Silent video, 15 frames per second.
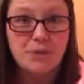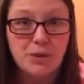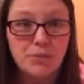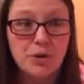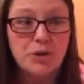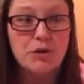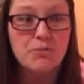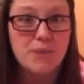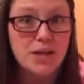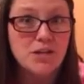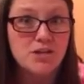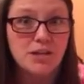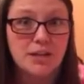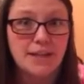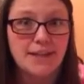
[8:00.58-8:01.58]
Remember you
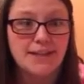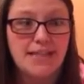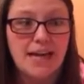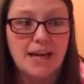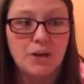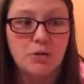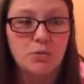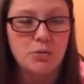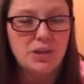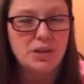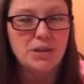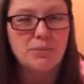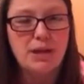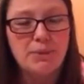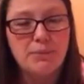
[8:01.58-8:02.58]
mentioning that you
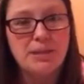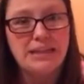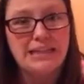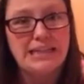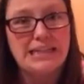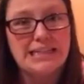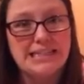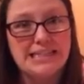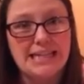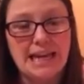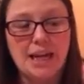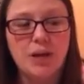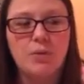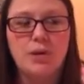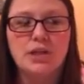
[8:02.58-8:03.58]
really might be needed a
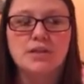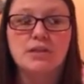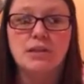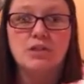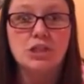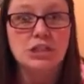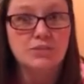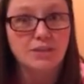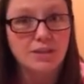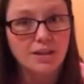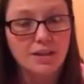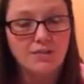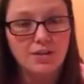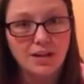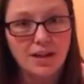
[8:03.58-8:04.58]
second one, so I just wanted to
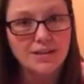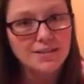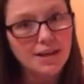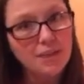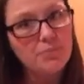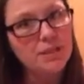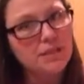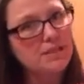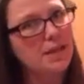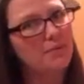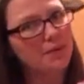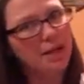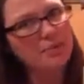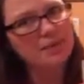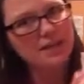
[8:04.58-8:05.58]
give you a heads up. That's
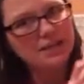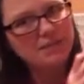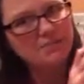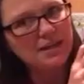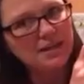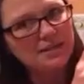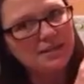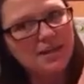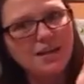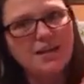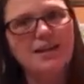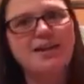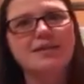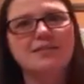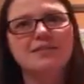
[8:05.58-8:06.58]
coming up next month.
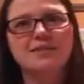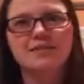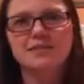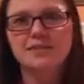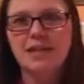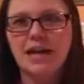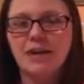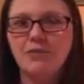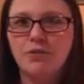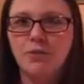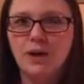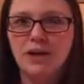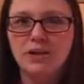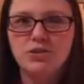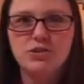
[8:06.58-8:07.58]
So this is kind of a
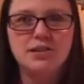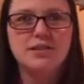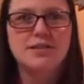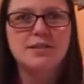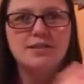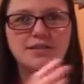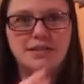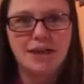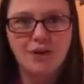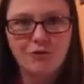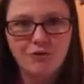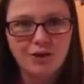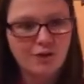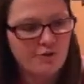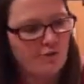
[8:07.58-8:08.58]
way to just stay in
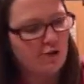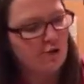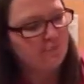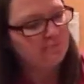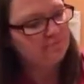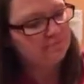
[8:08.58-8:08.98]
front of her.